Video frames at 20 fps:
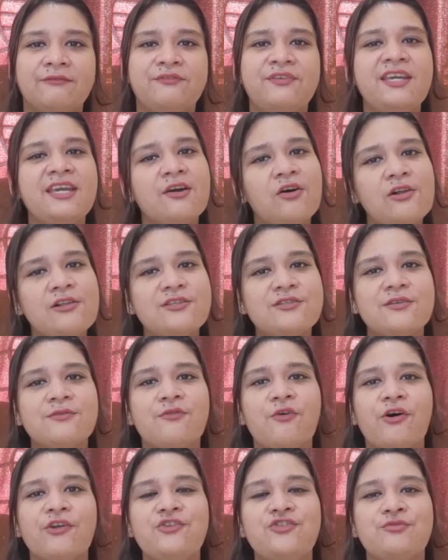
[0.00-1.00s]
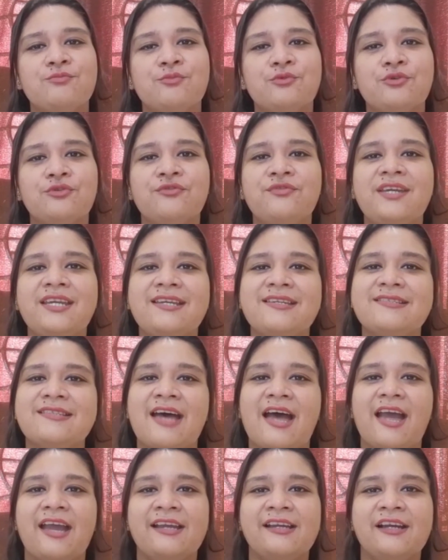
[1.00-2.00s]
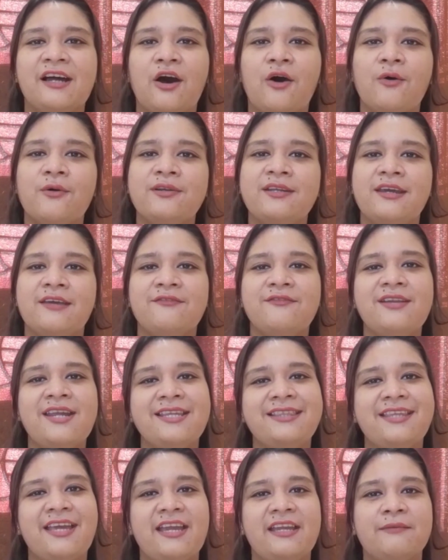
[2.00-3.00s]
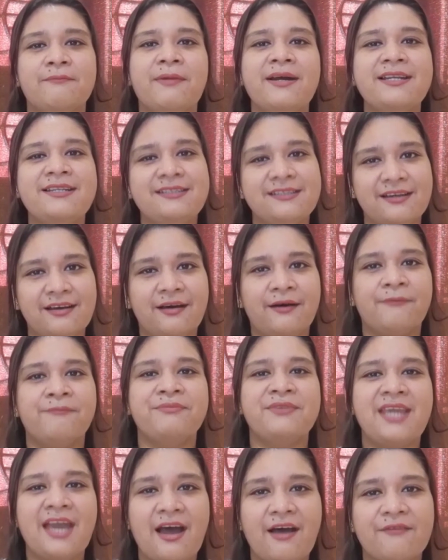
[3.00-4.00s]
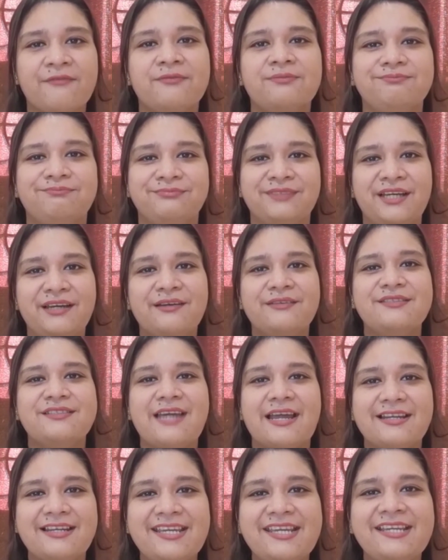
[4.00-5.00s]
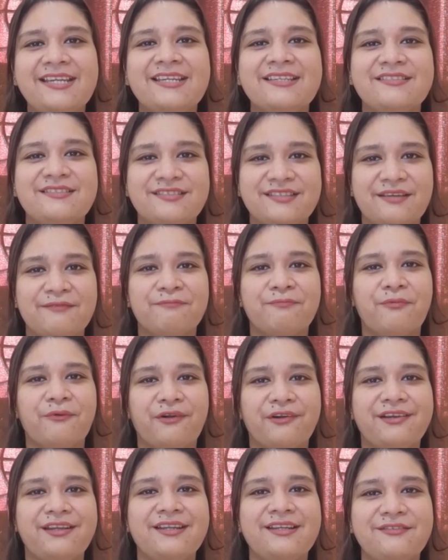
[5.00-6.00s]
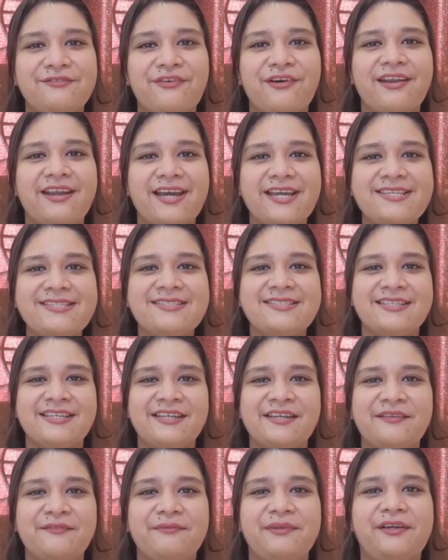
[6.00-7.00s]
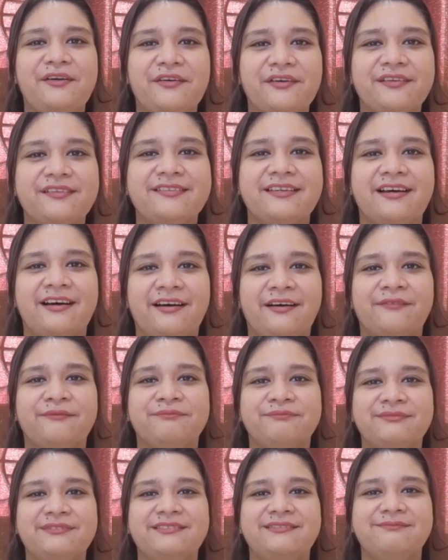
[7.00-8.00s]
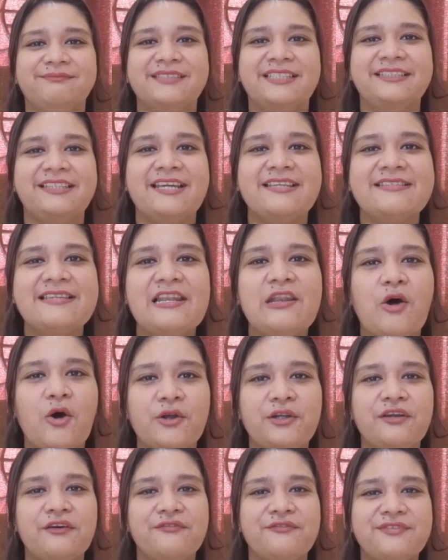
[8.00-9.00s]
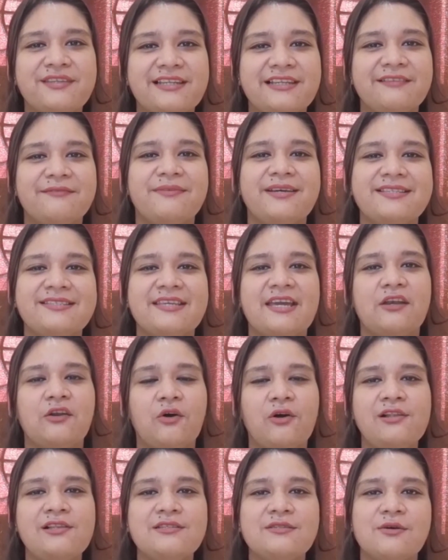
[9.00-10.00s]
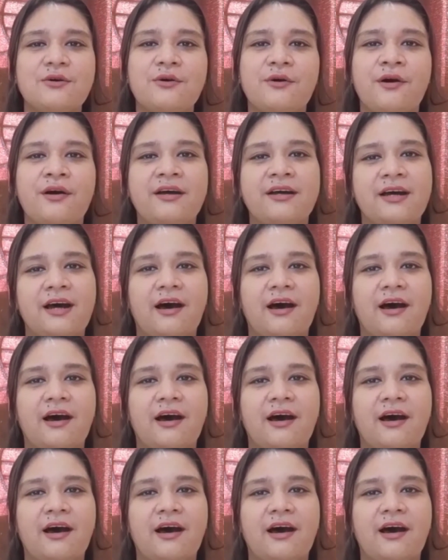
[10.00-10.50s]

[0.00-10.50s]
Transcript: We also watch movies, hang out, everything. But studying is important for us. Because there's a lot of syllabus and also,